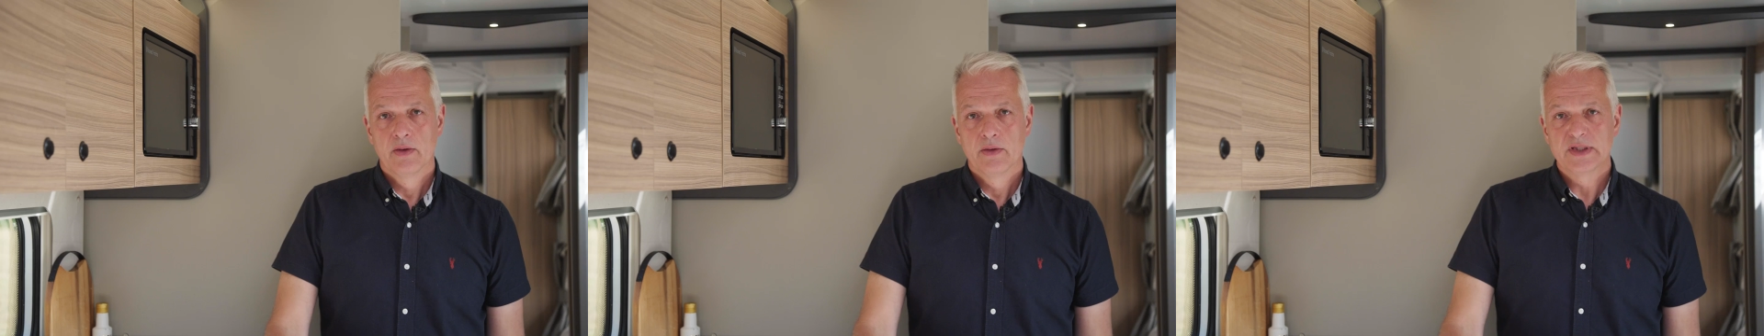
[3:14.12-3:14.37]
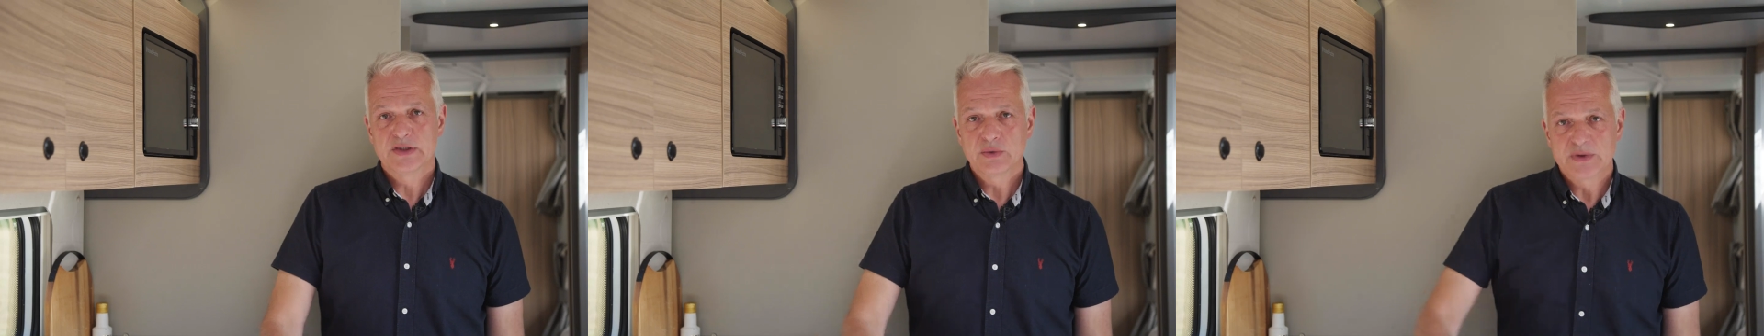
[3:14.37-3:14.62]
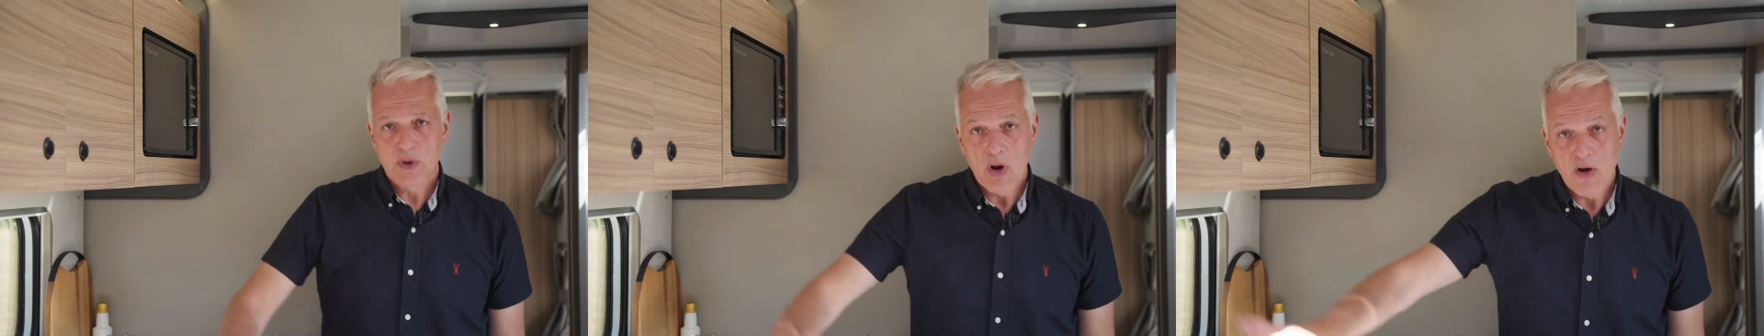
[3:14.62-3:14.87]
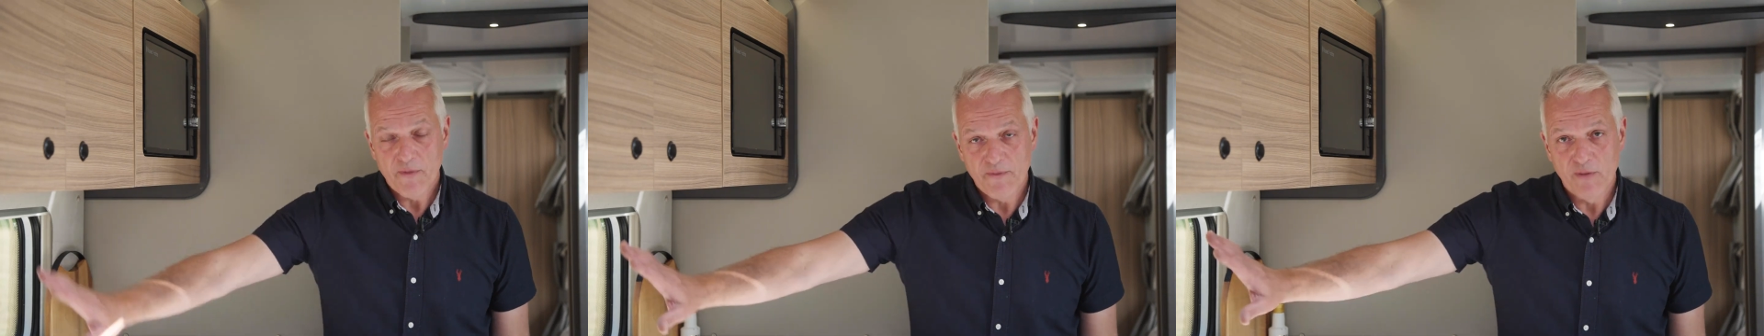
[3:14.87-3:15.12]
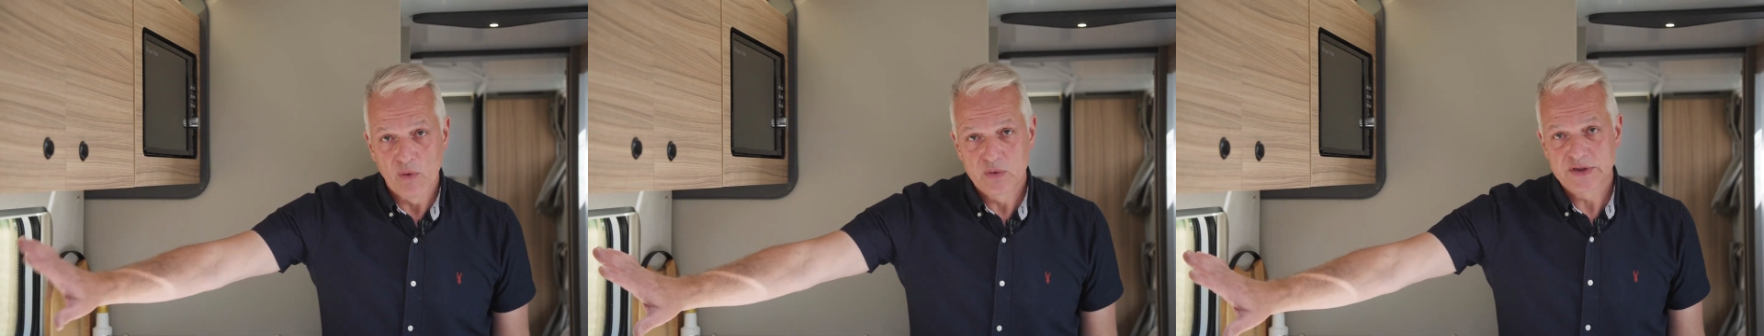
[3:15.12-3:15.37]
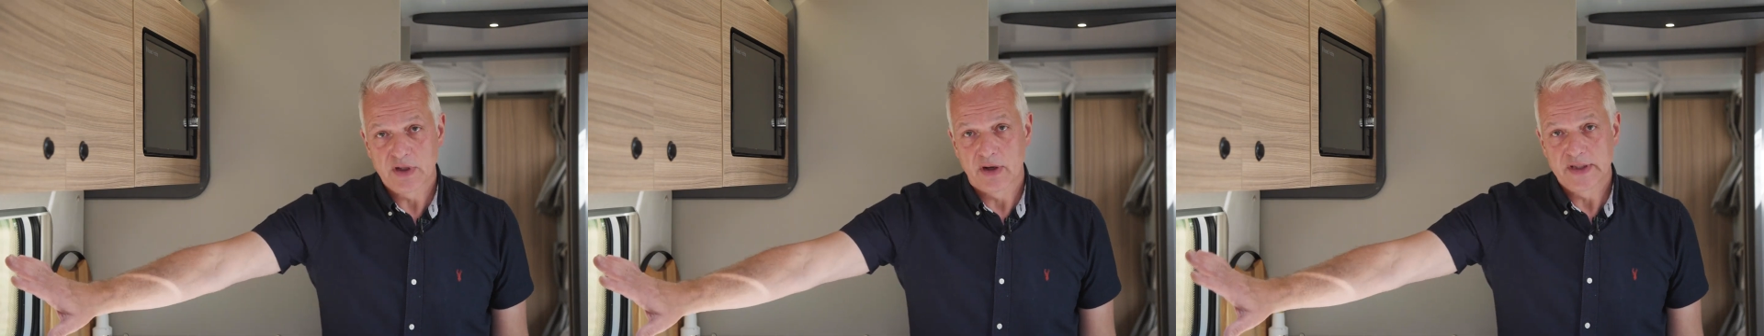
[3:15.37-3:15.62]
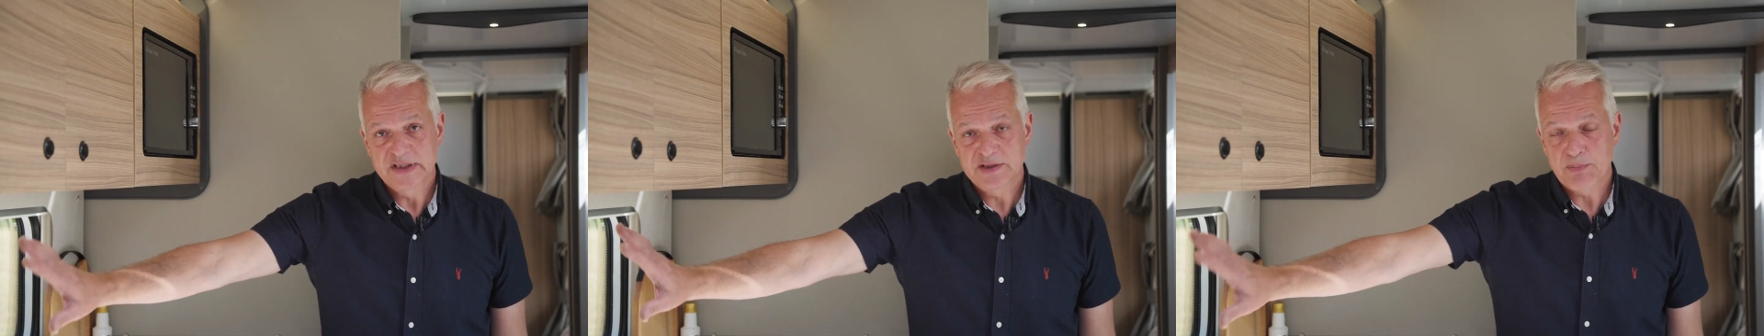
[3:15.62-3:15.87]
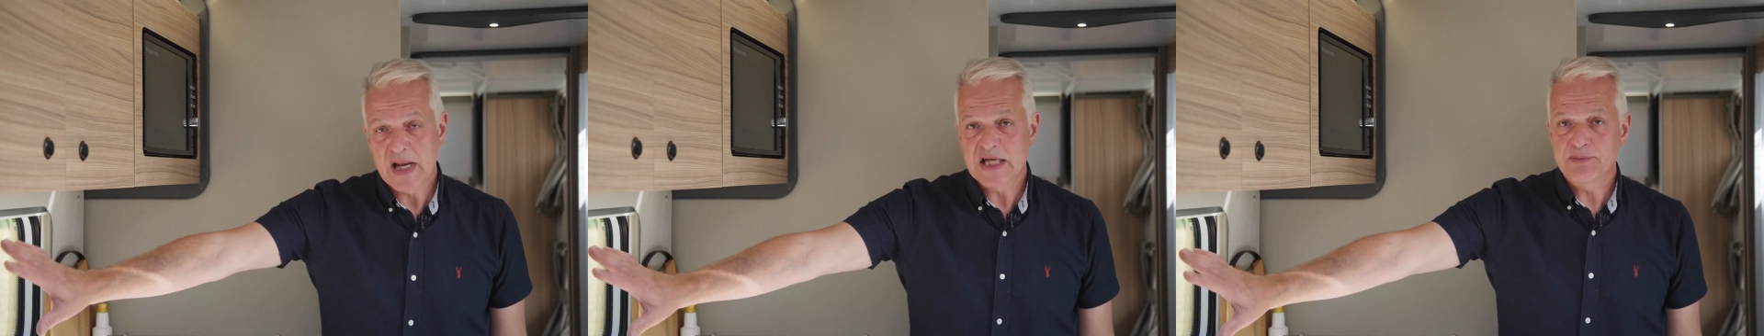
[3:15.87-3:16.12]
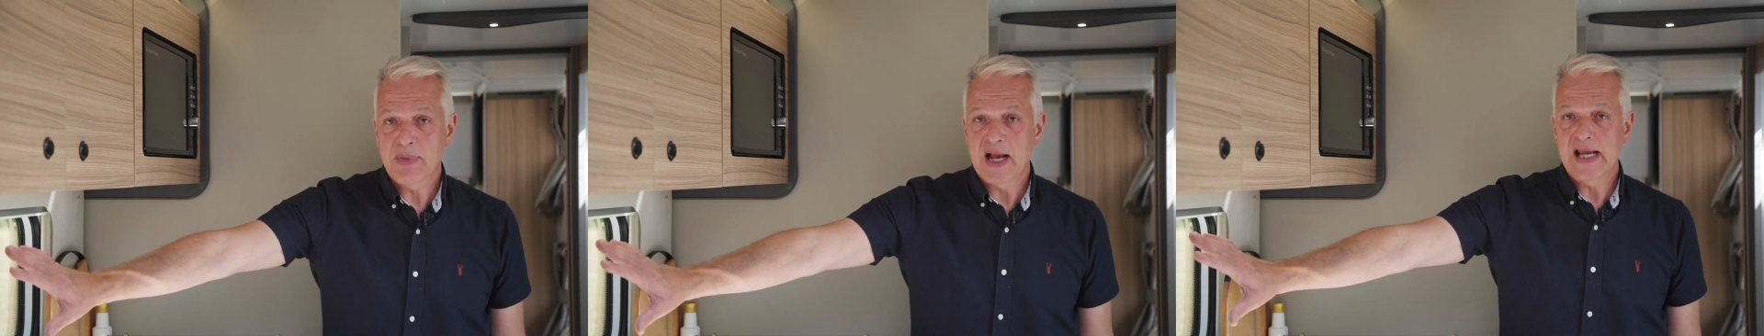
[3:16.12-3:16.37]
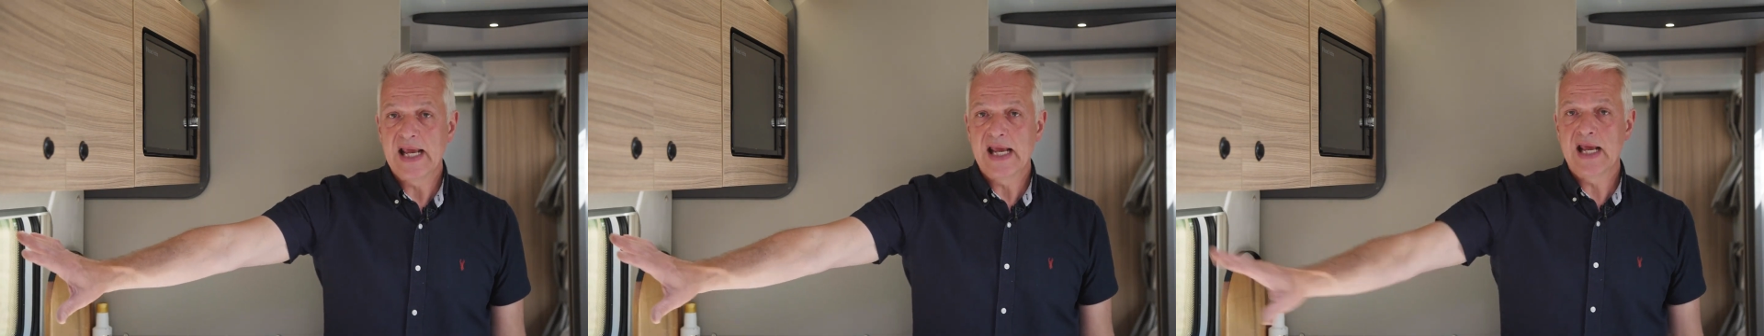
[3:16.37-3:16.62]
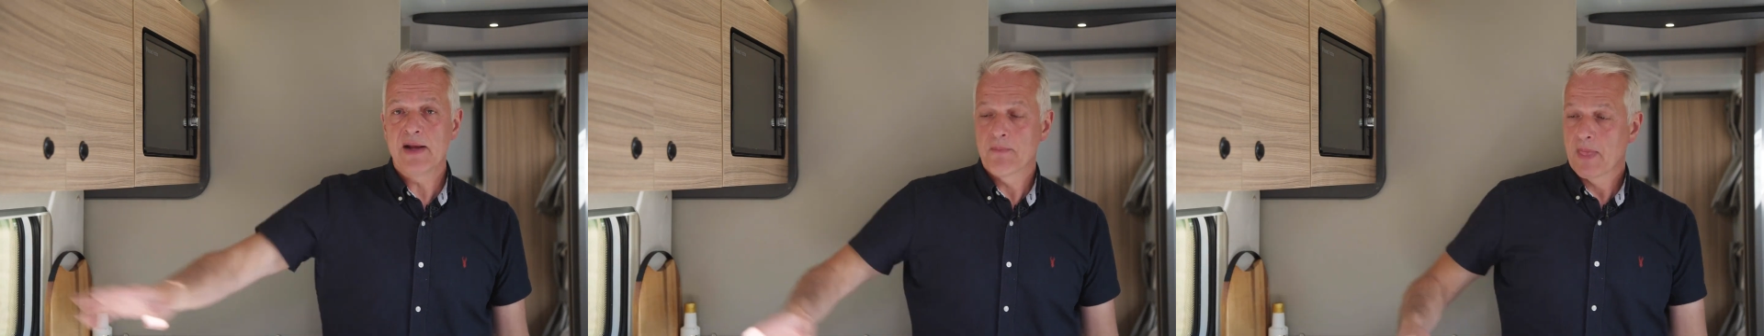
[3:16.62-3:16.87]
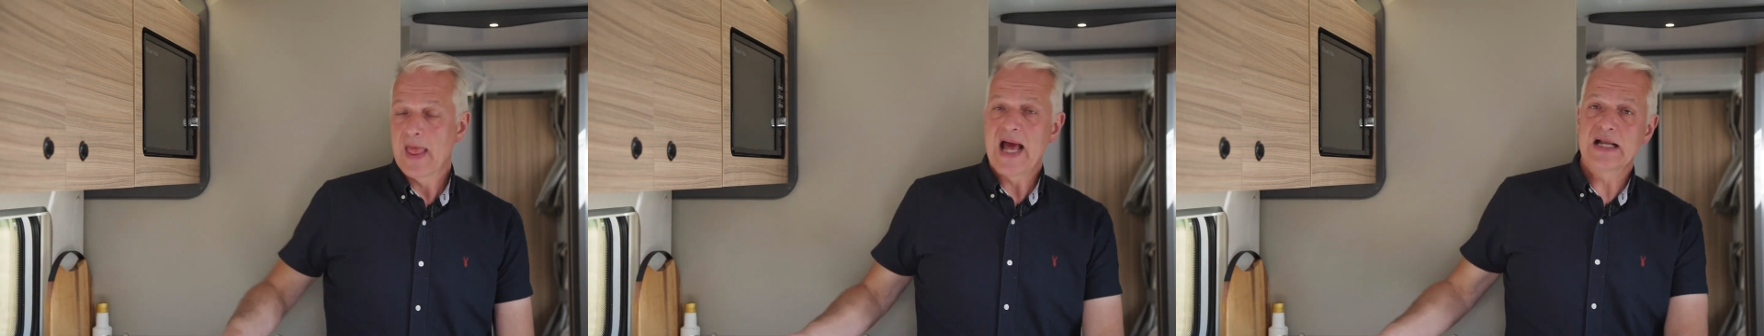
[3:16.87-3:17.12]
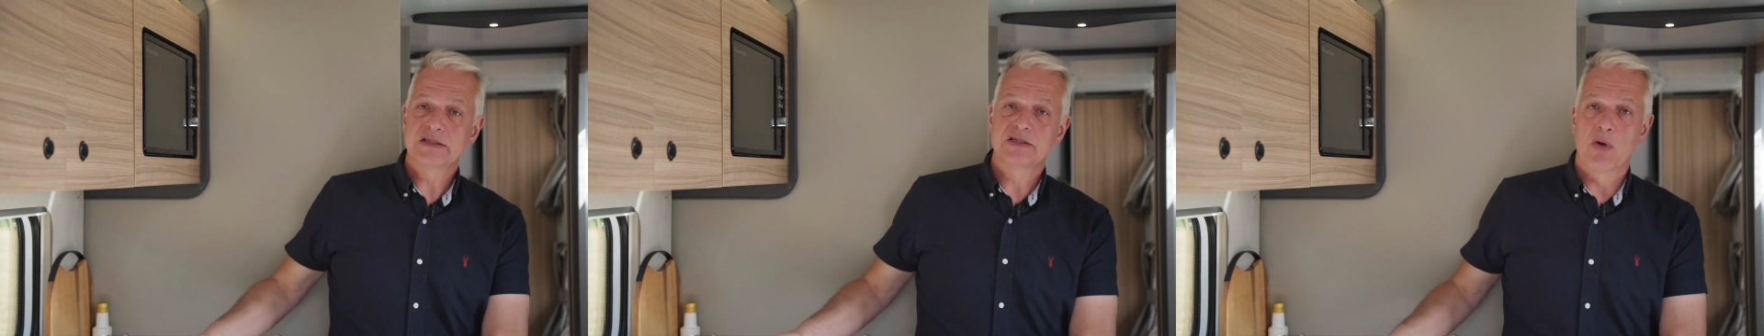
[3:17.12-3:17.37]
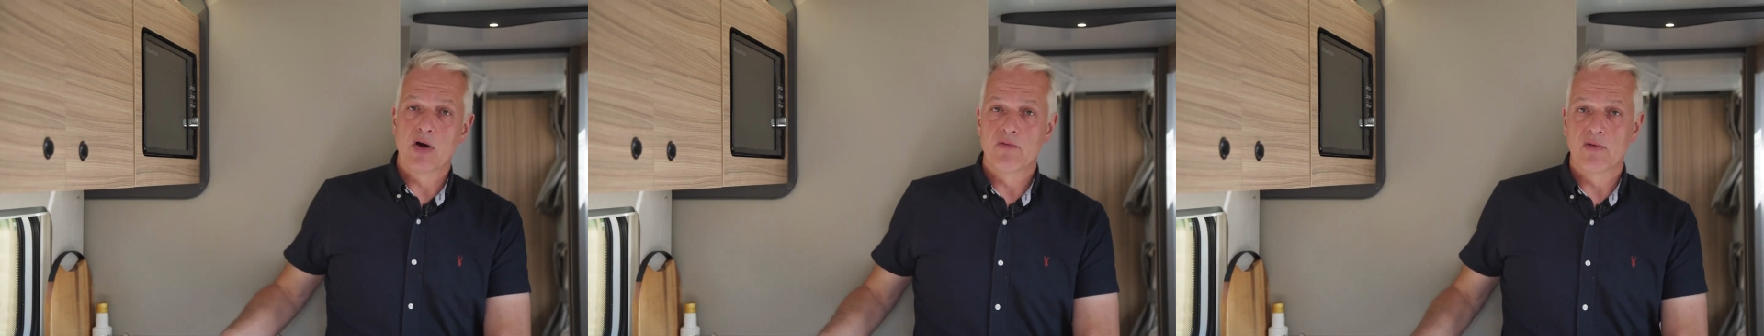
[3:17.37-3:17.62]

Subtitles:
There's also a full-size splashback here, and to my